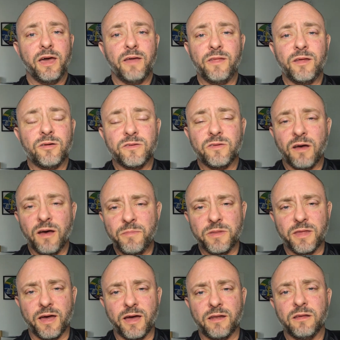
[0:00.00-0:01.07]
And then on top of
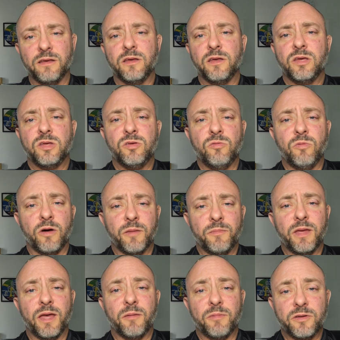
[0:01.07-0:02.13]
that, you want to
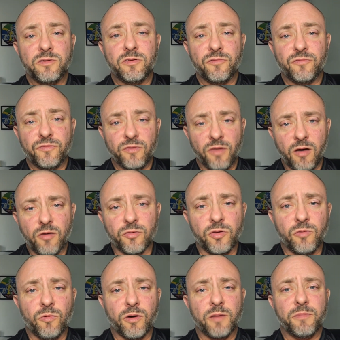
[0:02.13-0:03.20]
be able to flow.
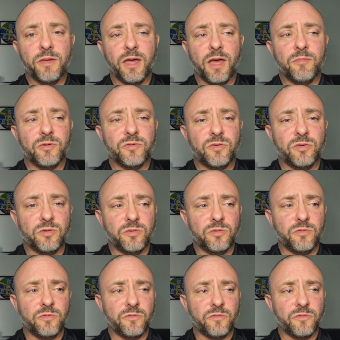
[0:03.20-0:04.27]
You want to be able
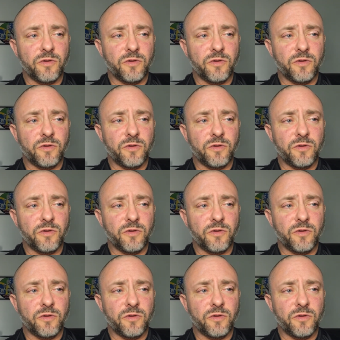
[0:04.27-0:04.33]
to